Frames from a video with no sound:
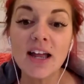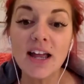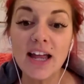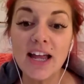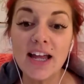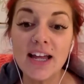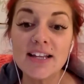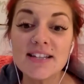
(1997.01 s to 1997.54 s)

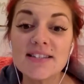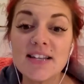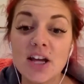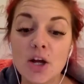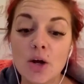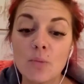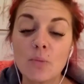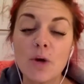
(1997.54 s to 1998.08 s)
is
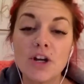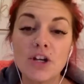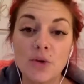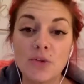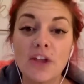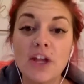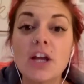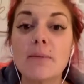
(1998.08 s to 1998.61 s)
when you
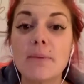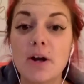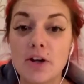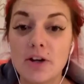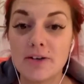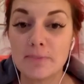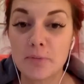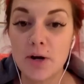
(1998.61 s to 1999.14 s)
think about
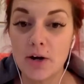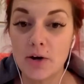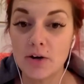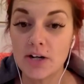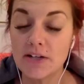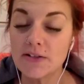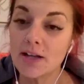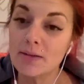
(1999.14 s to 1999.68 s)
your
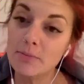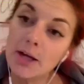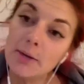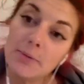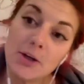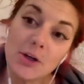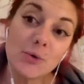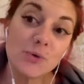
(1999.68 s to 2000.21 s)
priorities and
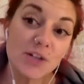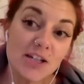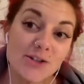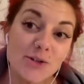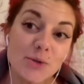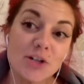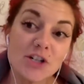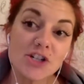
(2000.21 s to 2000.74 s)
maybe you need
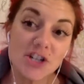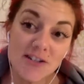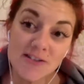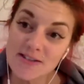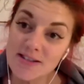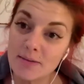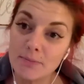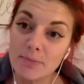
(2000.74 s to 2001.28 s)
to adjust
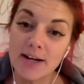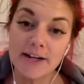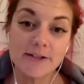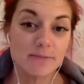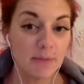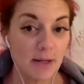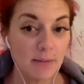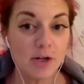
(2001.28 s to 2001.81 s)
them because
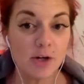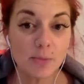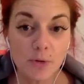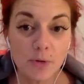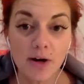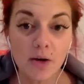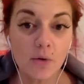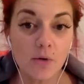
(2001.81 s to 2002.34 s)
maybe your
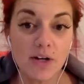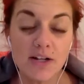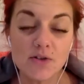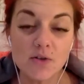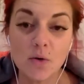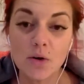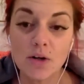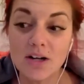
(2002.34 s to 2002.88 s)
priorities
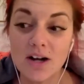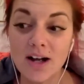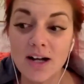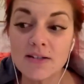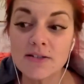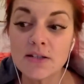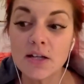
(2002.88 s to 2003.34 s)
are not,